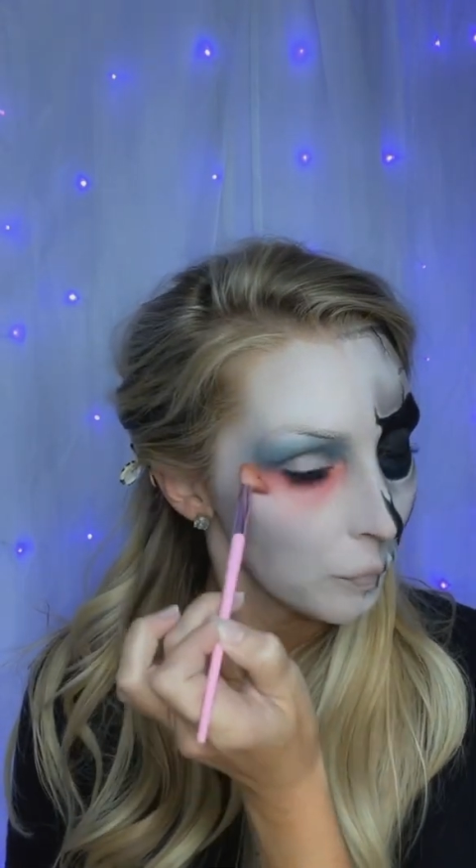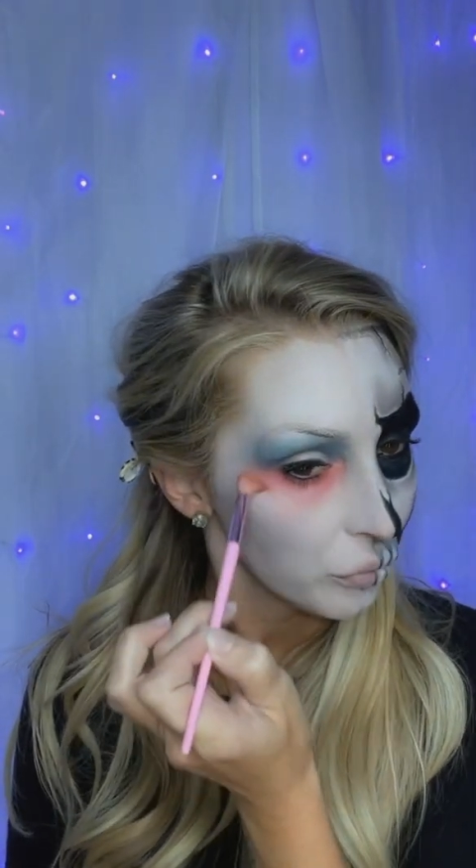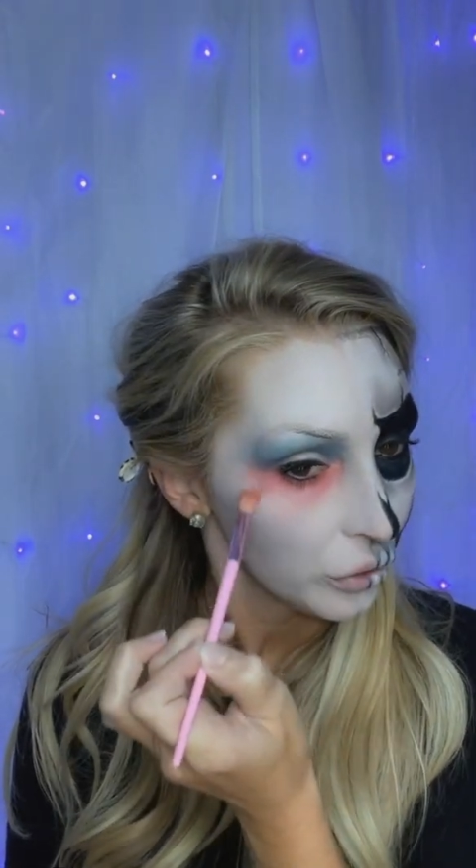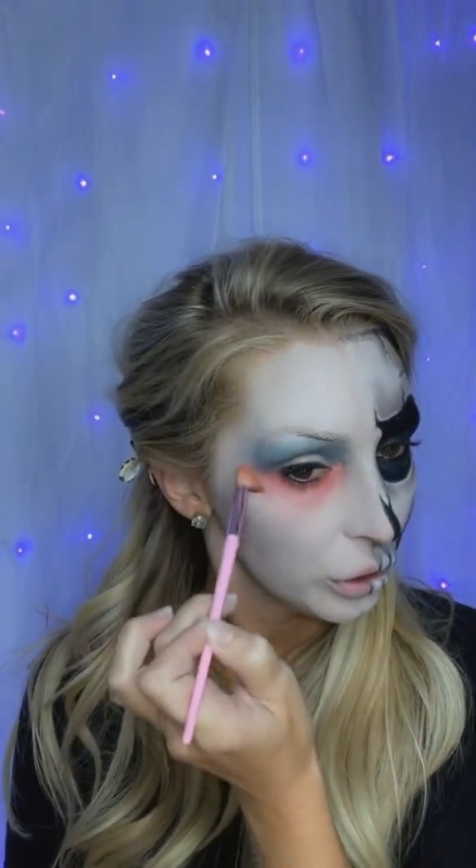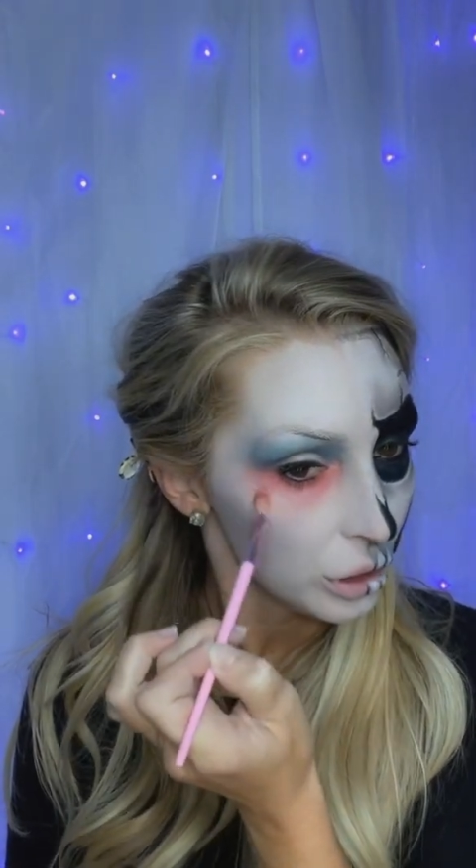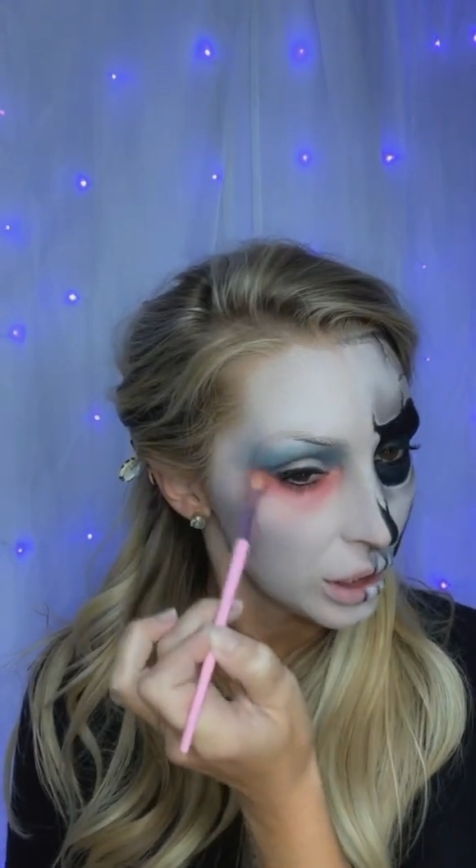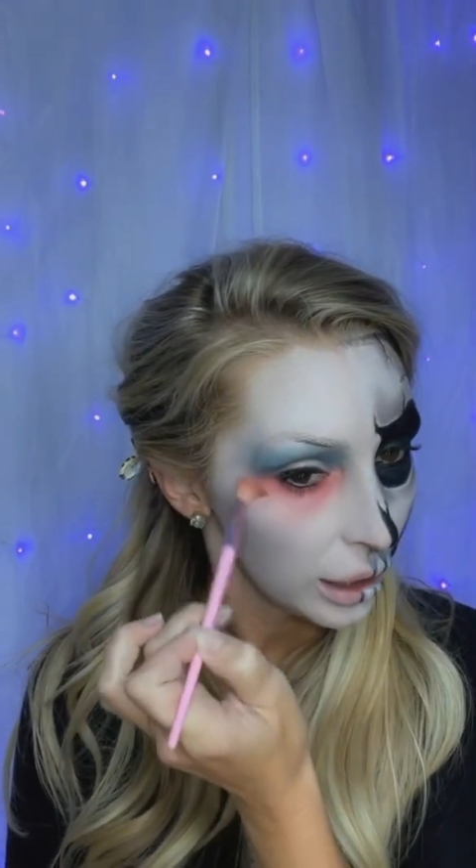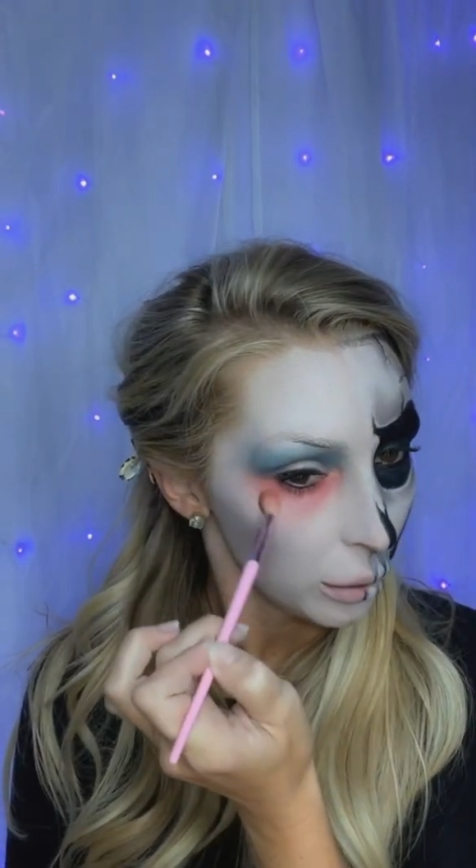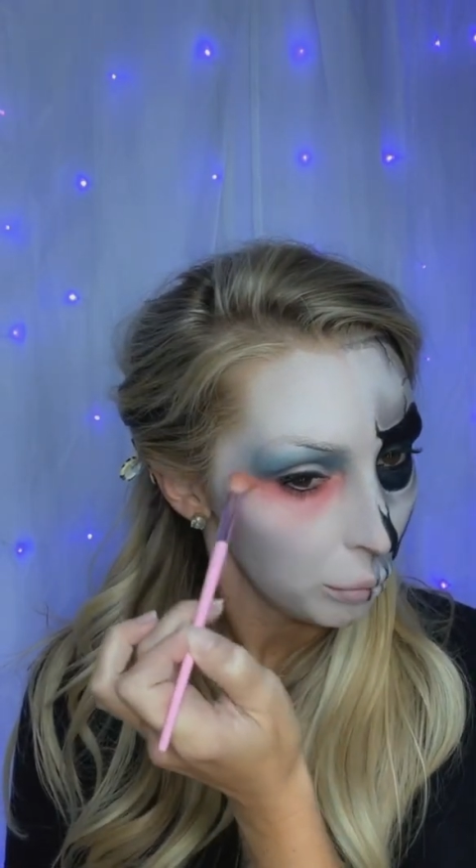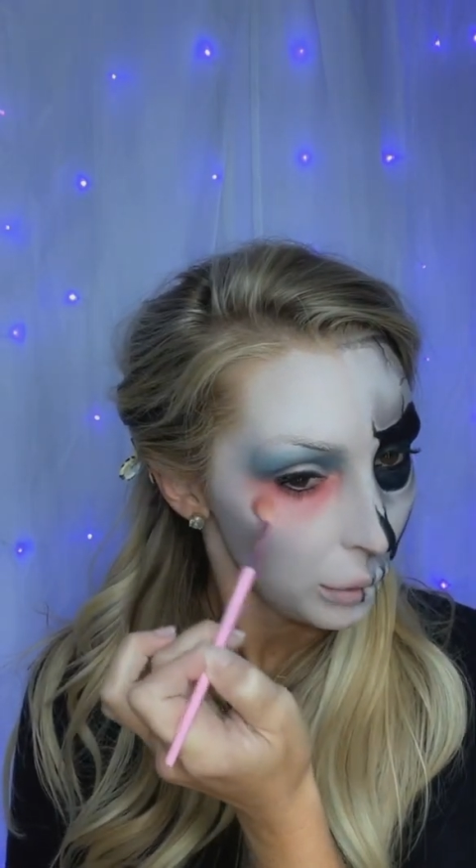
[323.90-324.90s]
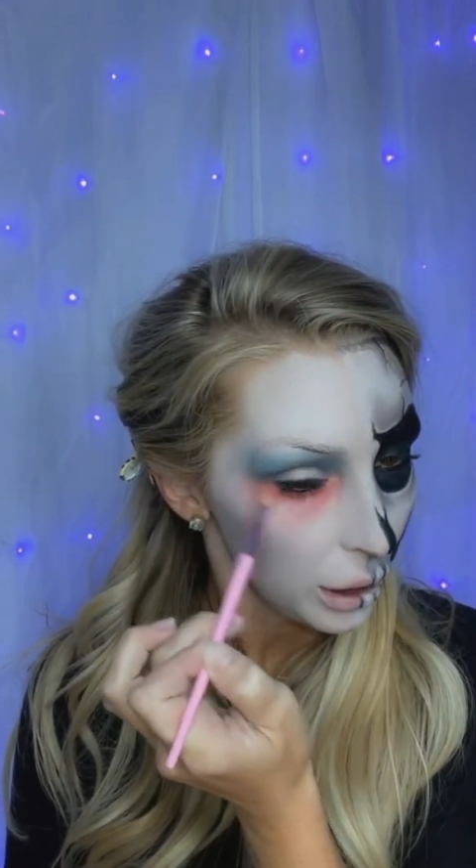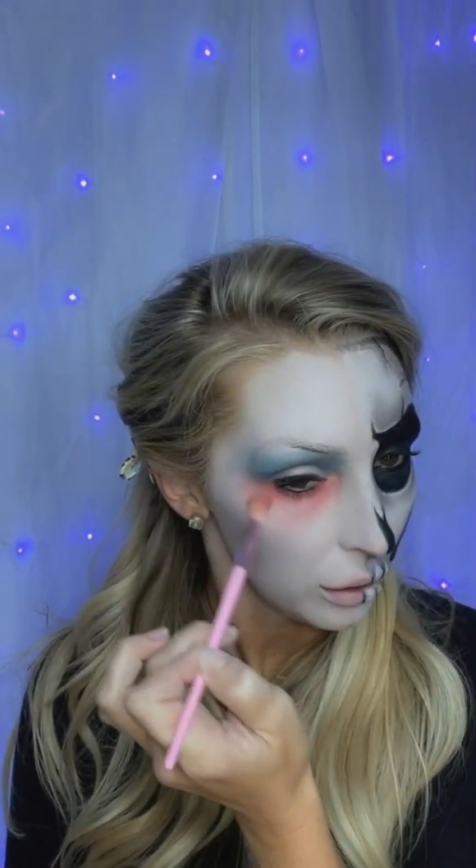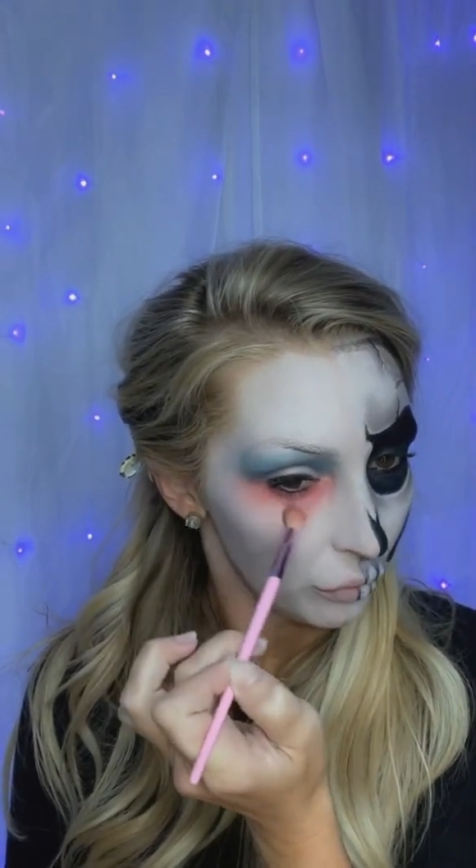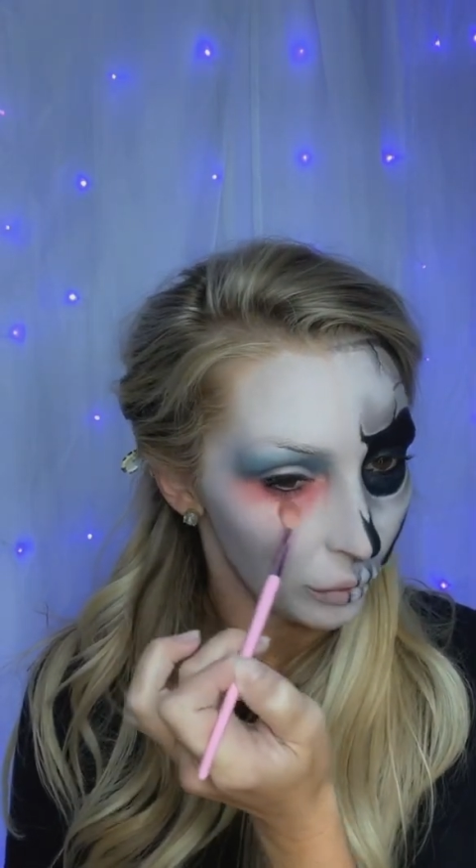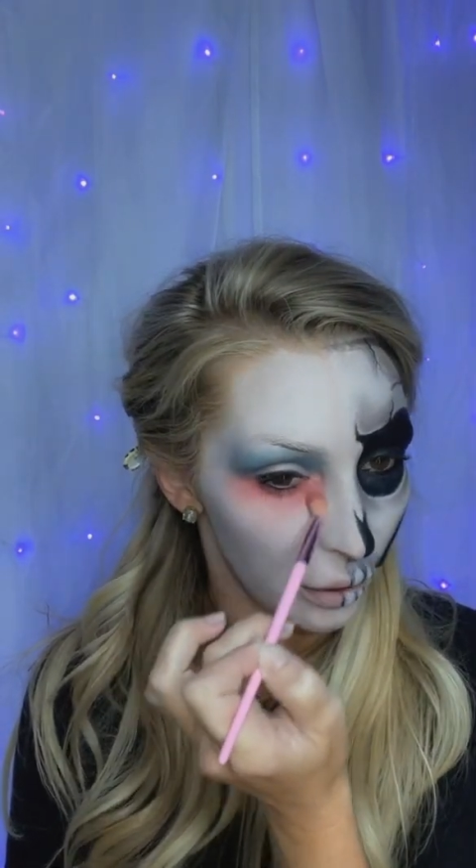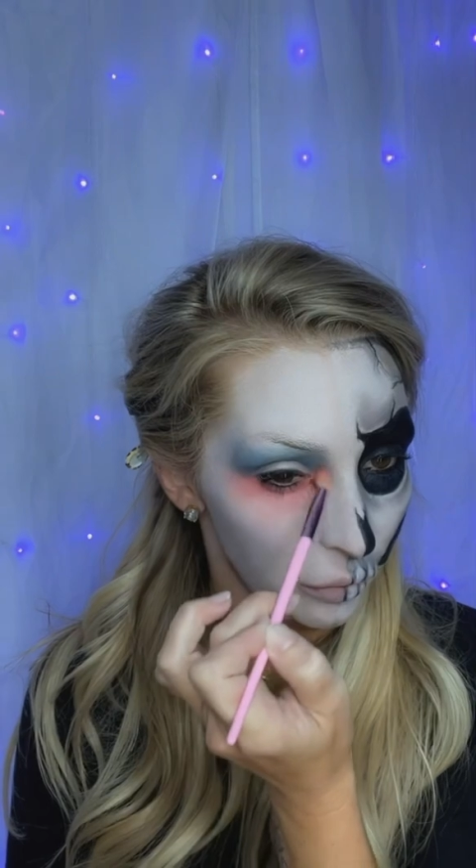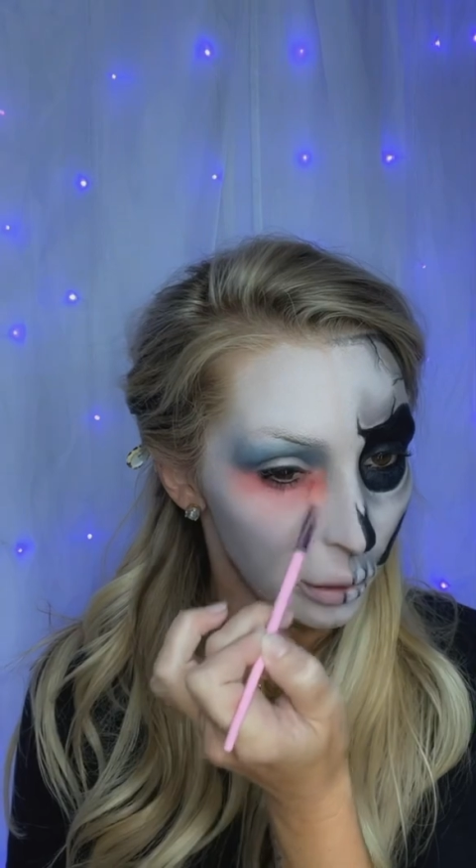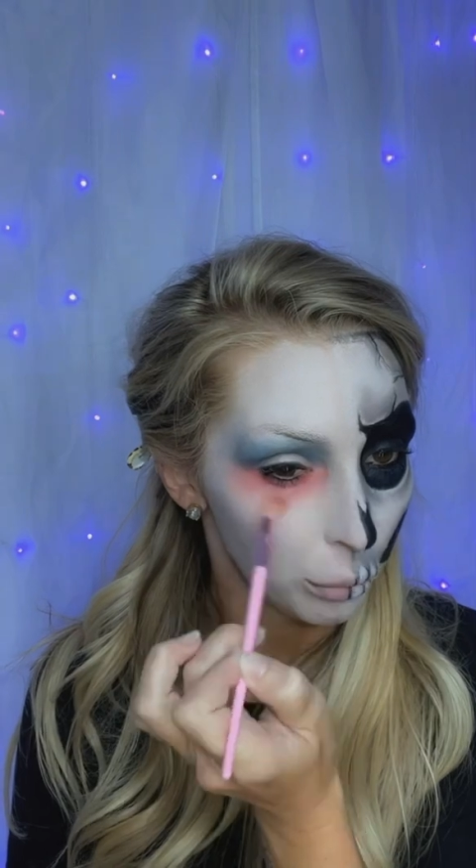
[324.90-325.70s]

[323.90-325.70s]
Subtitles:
you just take a big fluffy